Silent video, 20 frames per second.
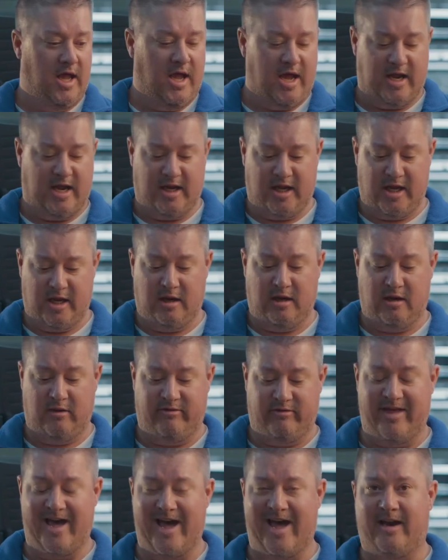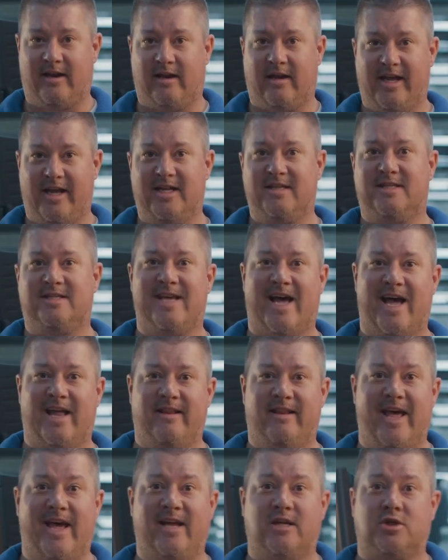And then that
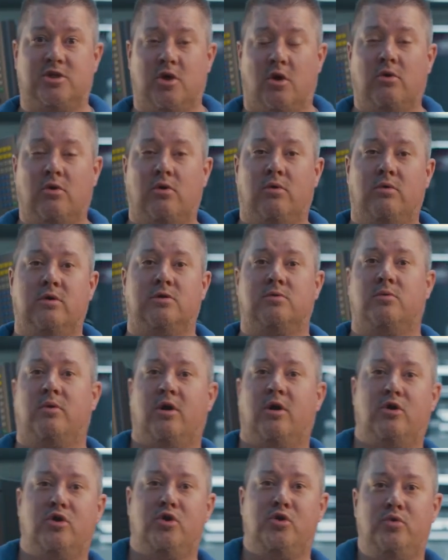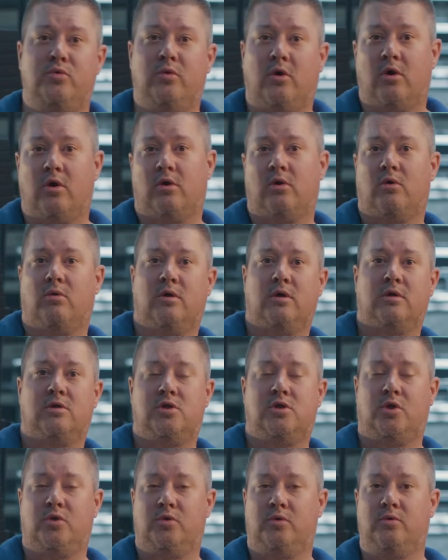inside that circle is where you are going
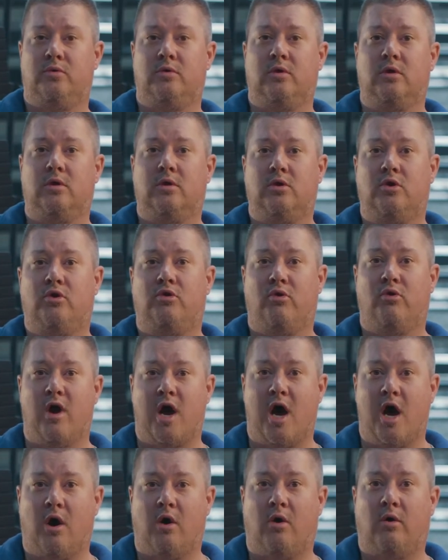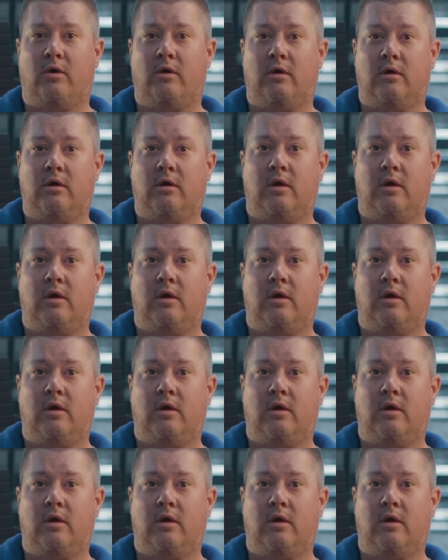to draw